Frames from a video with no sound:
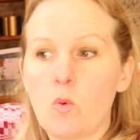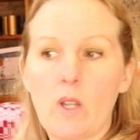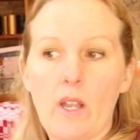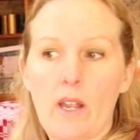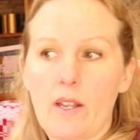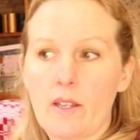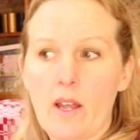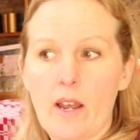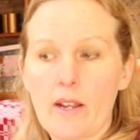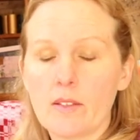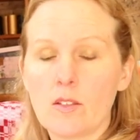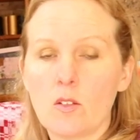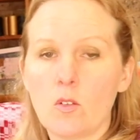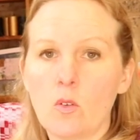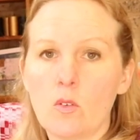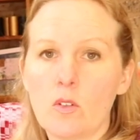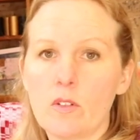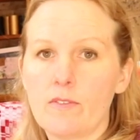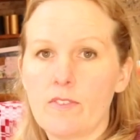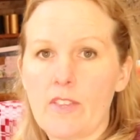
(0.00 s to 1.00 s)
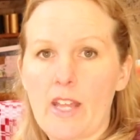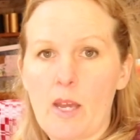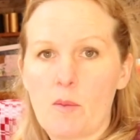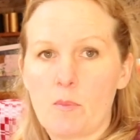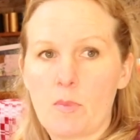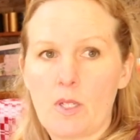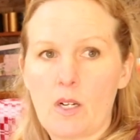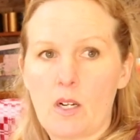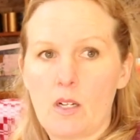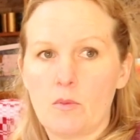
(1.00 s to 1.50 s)
well, I like the look of
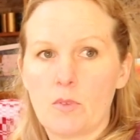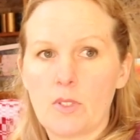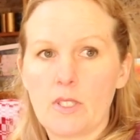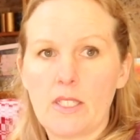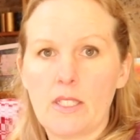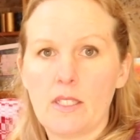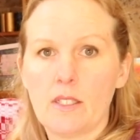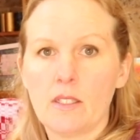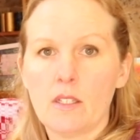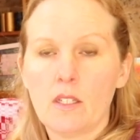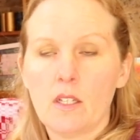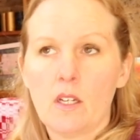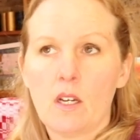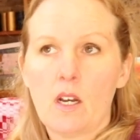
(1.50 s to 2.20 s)
that, but I really,